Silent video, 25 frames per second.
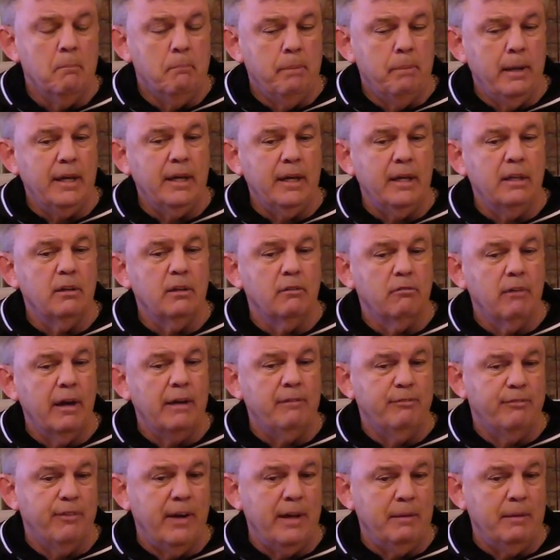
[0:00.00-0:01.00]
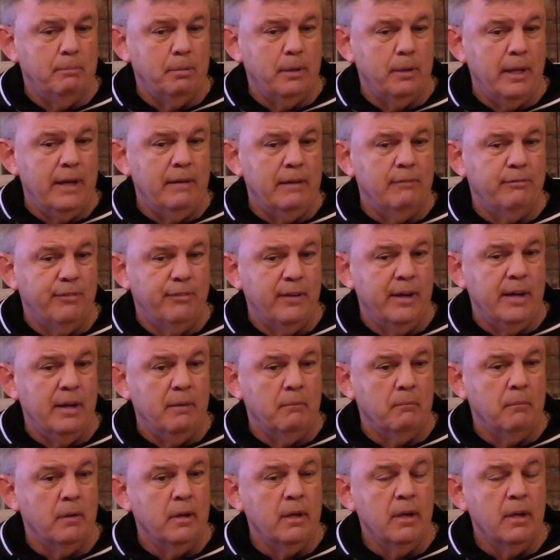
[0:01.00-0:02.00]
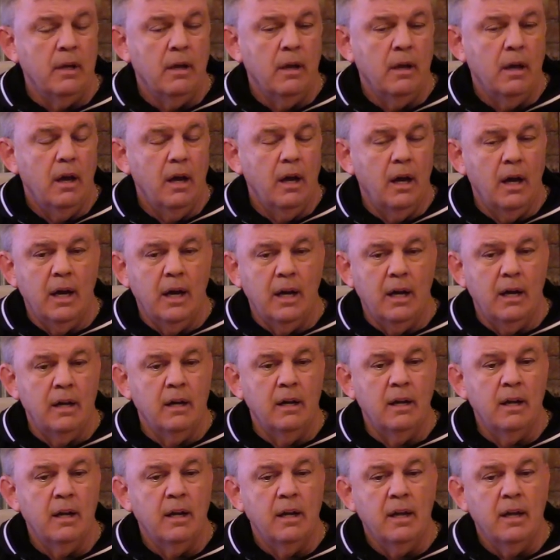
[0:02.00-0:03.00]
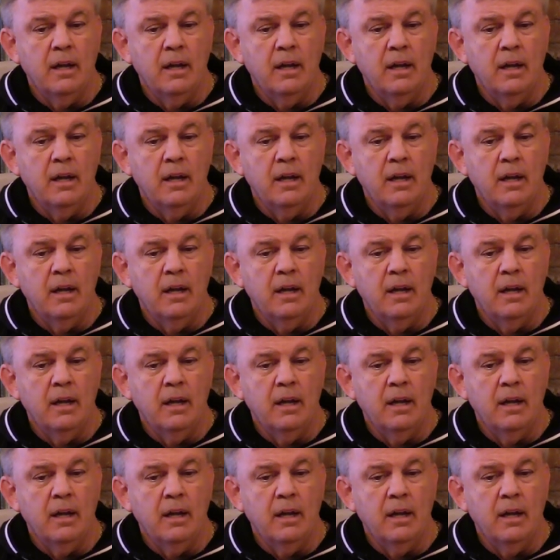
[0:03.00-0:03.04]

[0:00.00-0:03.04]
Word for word: picking the right fight plan for him. Uh,